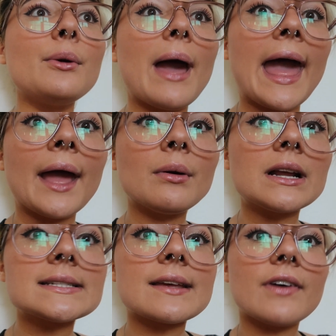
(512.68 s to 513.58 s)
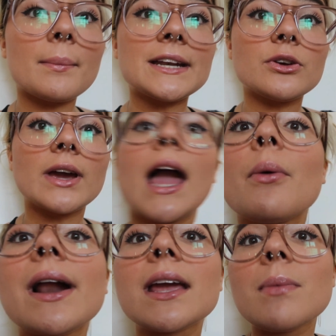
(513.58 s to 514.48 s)
Anyway, what else have I been doing? I
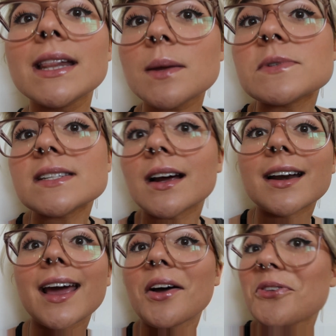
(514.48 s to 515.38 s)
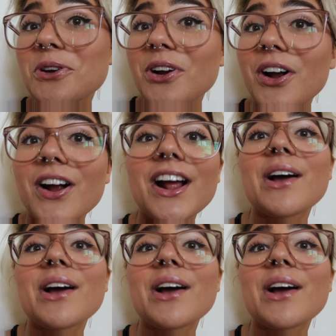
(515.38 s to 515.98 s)
wanna get my lips done after